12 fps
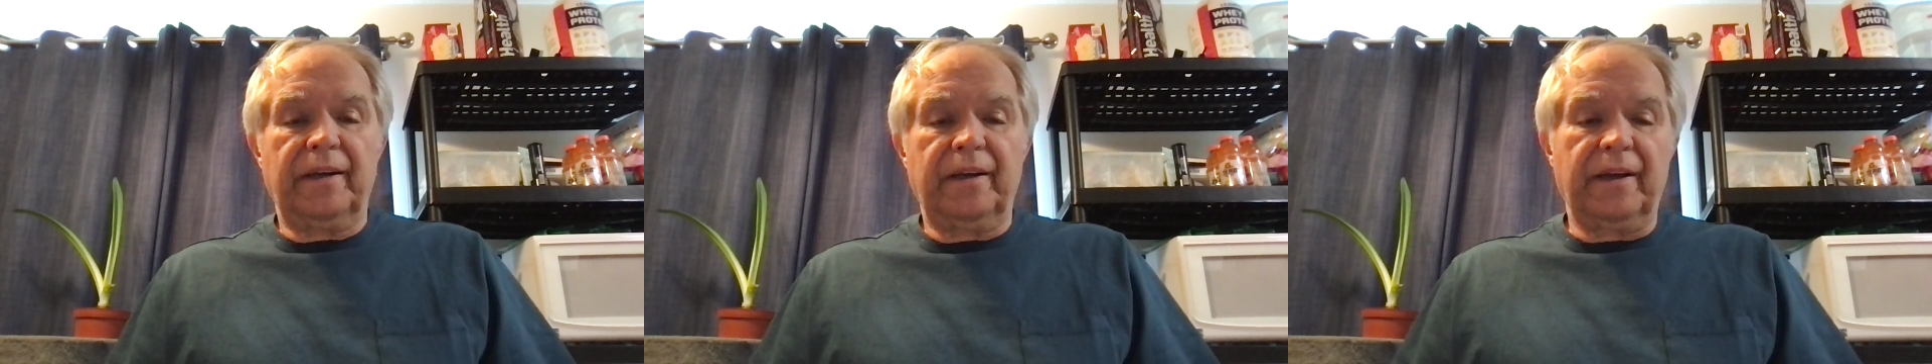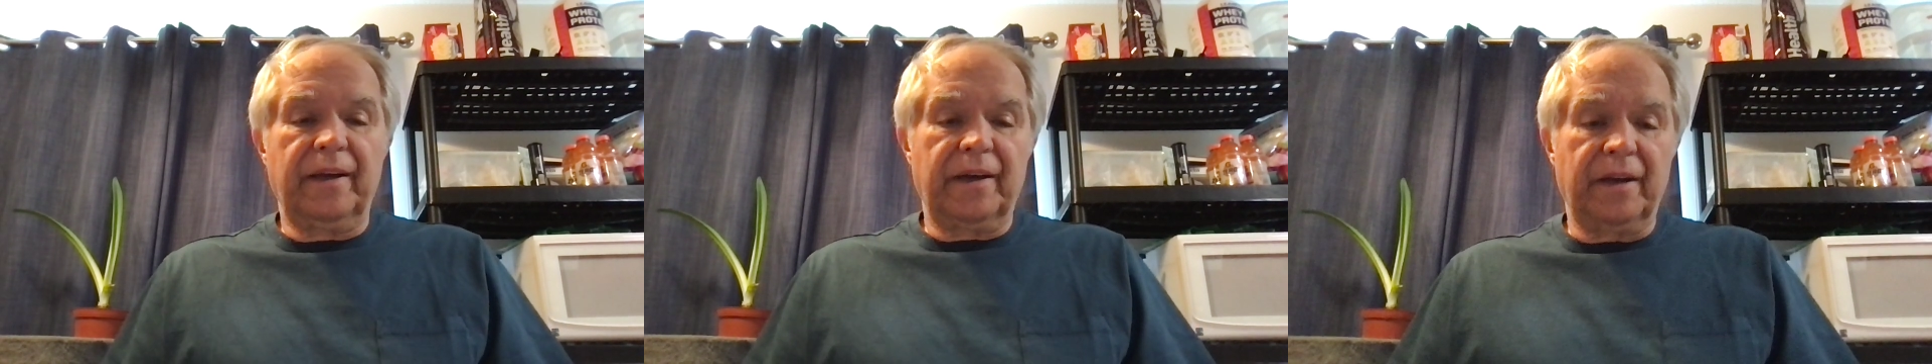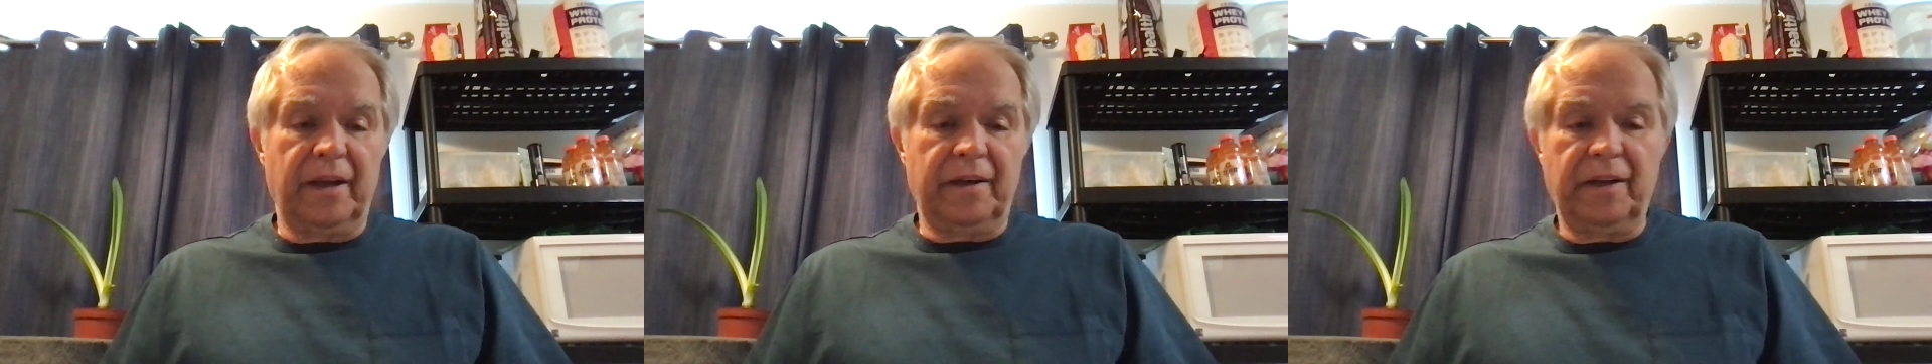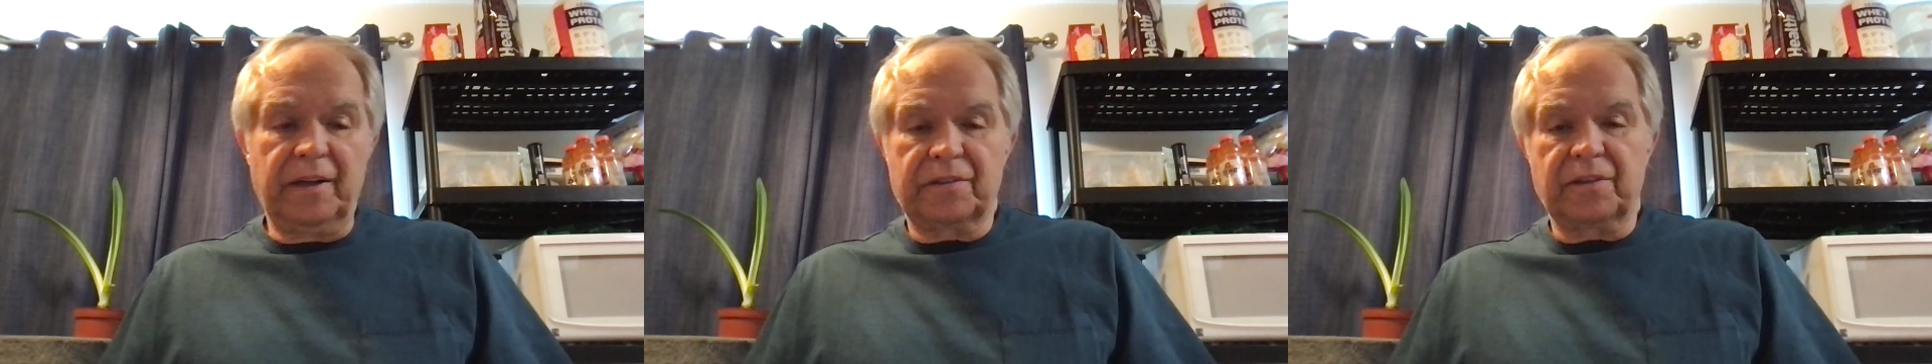And nine
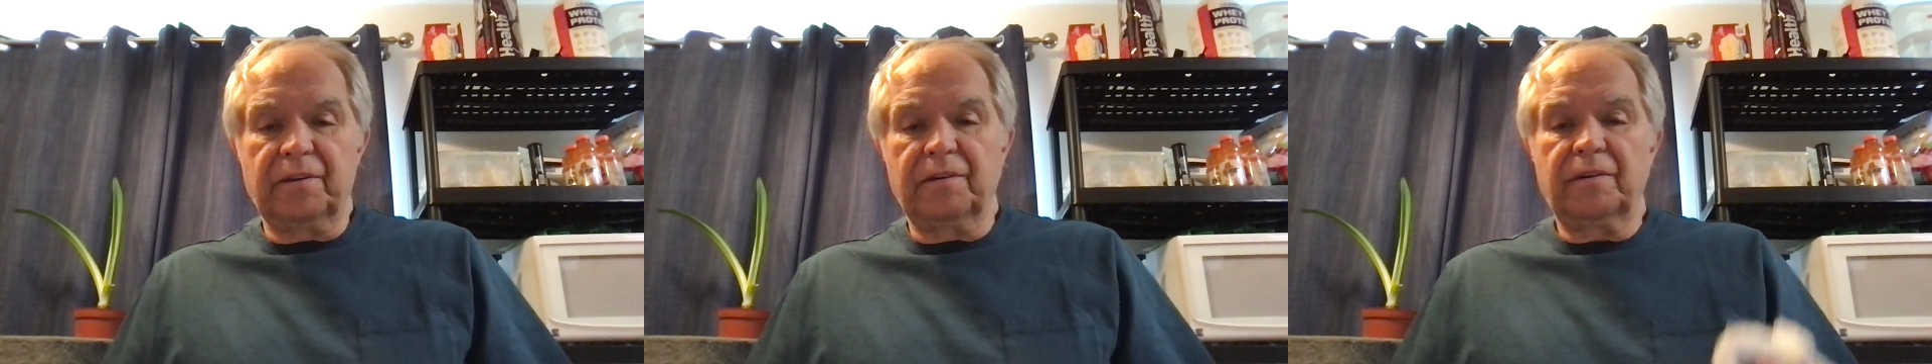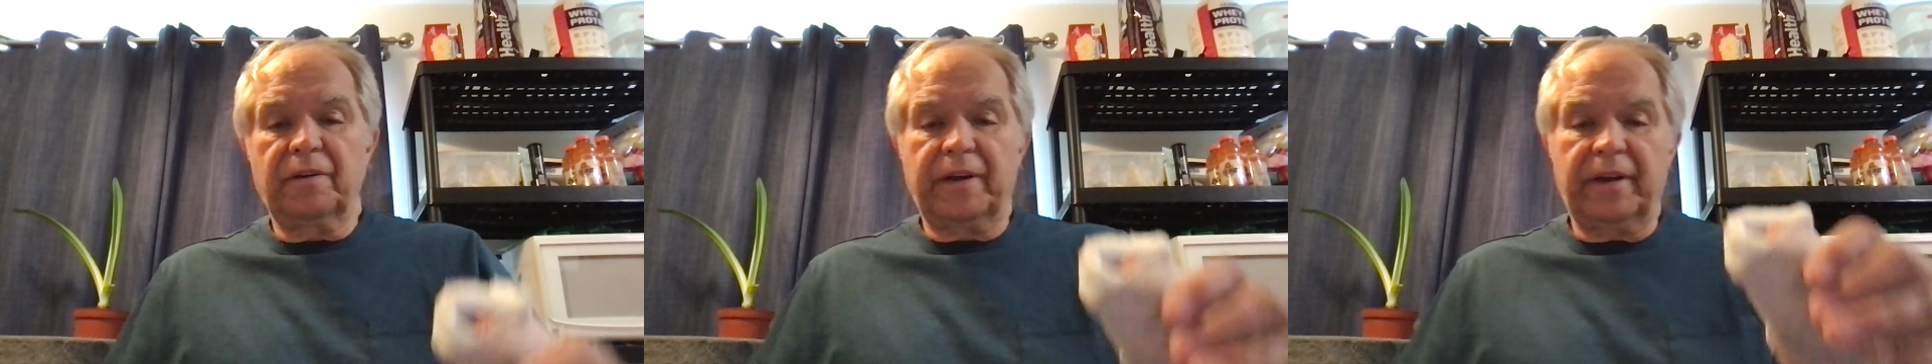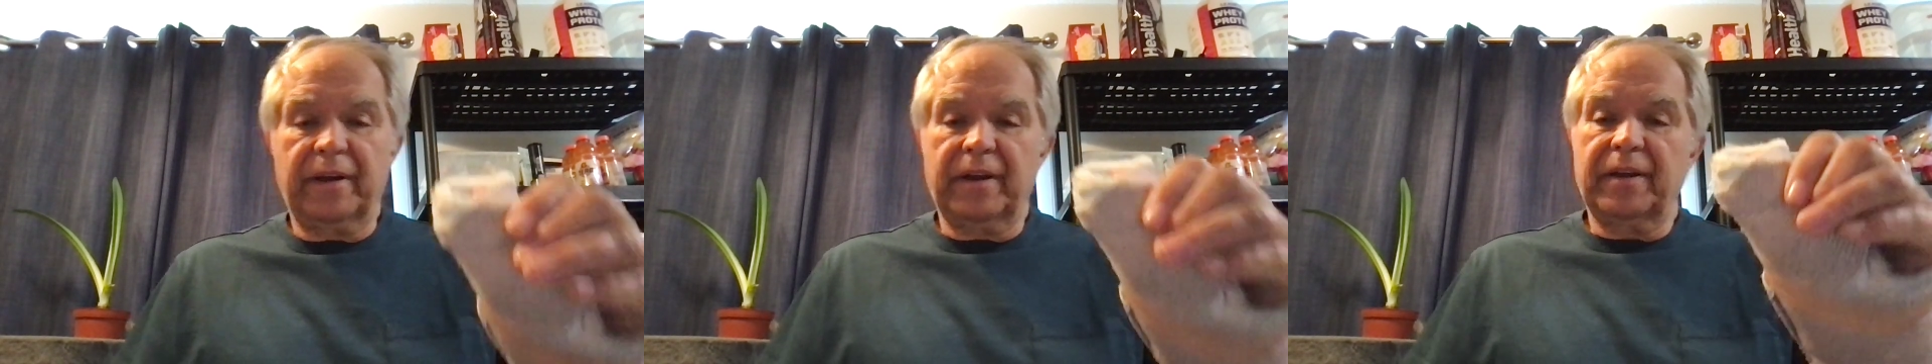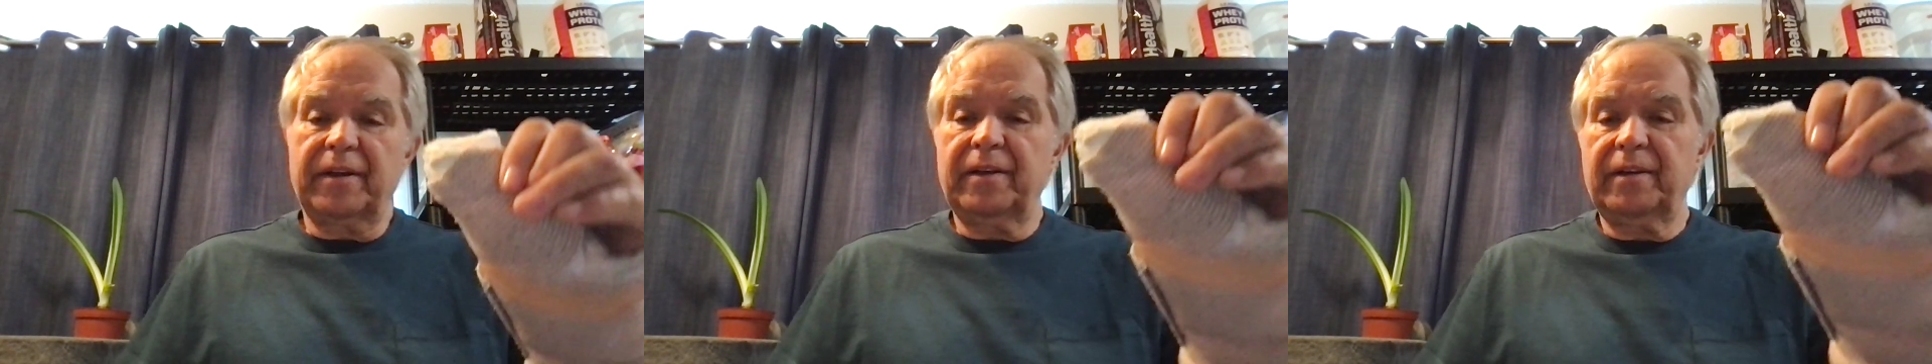days ago, I
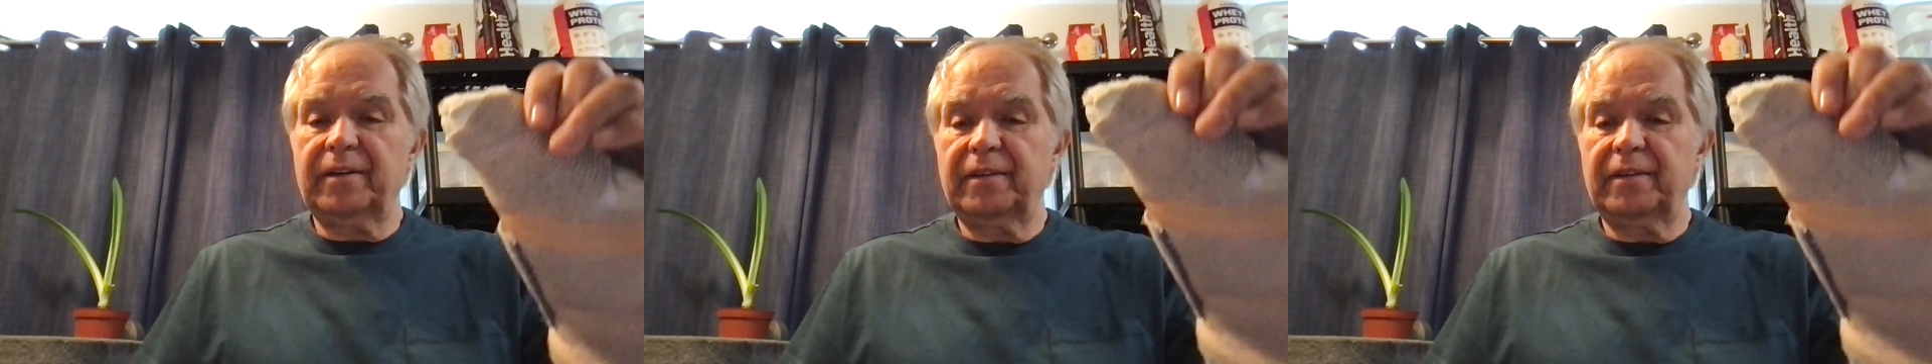had